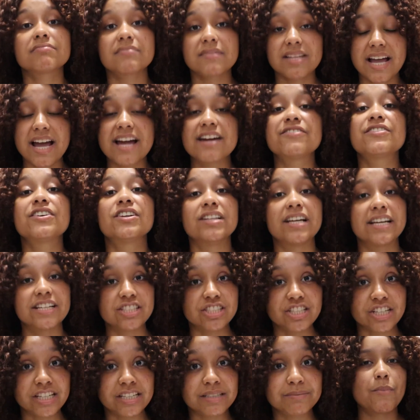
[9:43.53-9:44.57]
I feel like
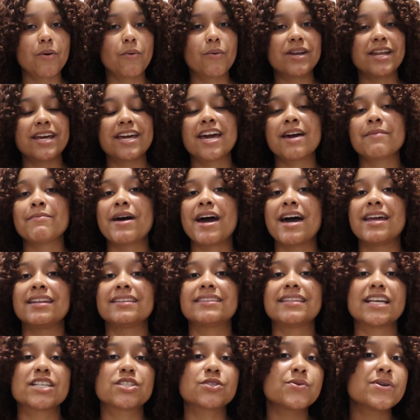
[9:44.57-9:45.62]
shit. But when I am adding
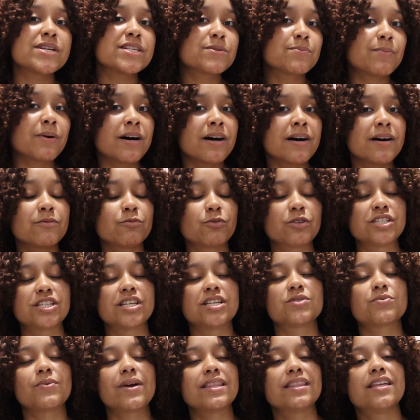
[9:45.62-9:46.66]
that sweet spot, which
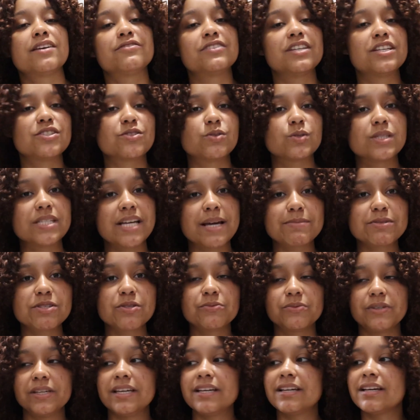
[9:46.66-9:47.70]
is weightlifting 2 times a
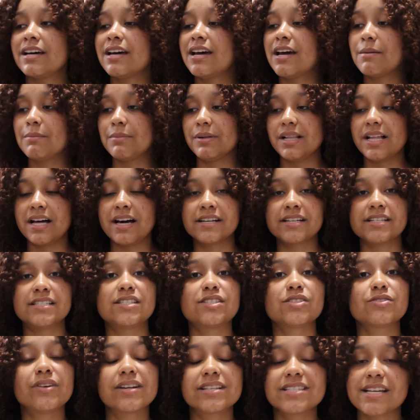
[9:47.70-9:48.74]
week,
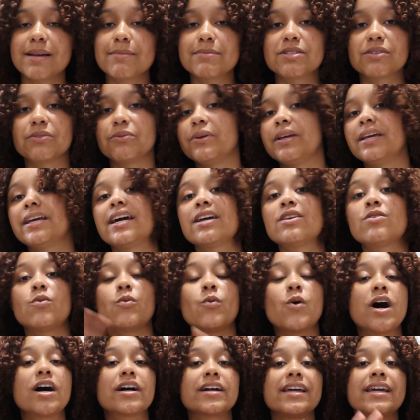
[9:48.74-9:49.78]
Pilates 3 times a week, and
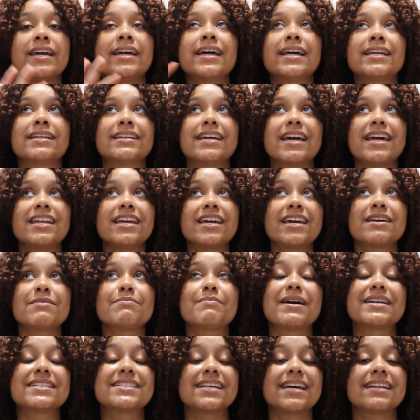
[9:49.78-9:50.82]
walking and getting in
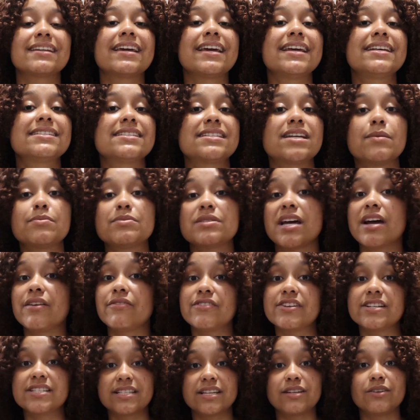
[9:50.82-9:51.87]
my 10K steps
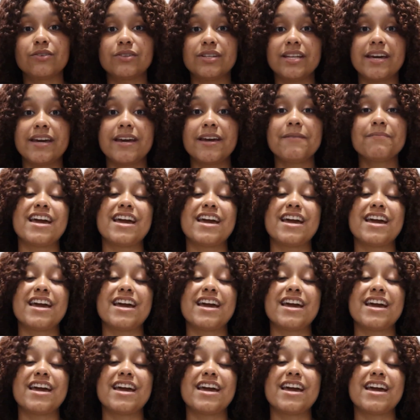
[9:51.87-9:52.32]
every single day,